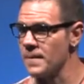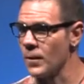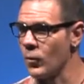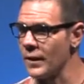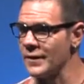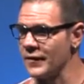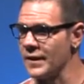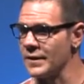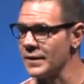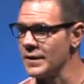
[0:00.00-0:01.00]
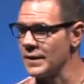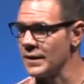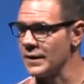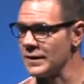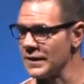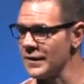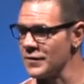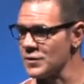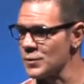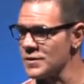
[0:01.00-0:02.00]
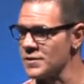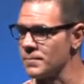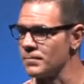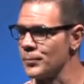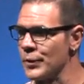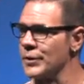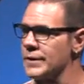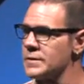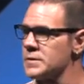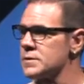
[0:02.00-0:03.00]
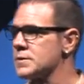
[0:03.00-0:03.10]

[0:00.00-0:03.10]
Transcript: What if can uh, leave us with some burdens.